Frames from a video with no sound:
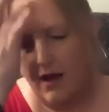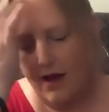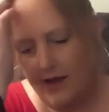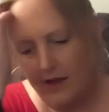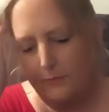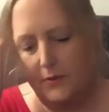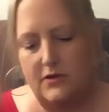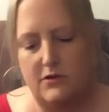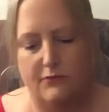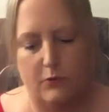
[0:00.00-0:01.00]
I have
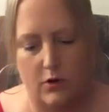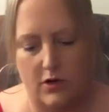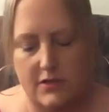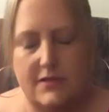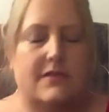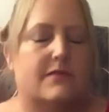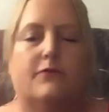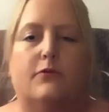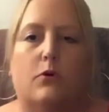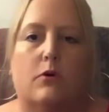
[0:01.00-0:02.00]
been divorced
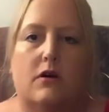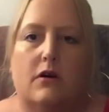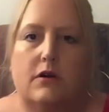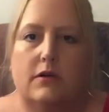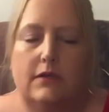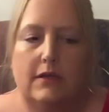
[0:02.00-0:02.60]
for,